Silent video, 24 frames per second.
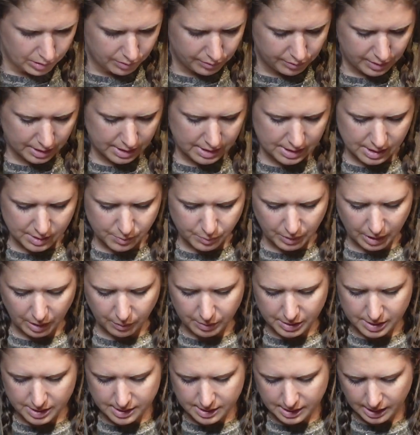This is when I
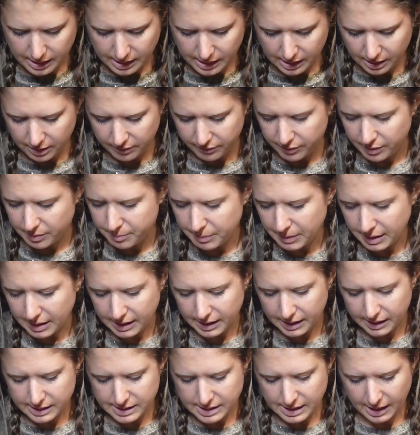was studying for
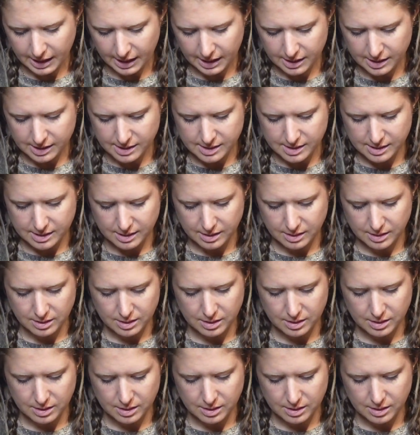my test.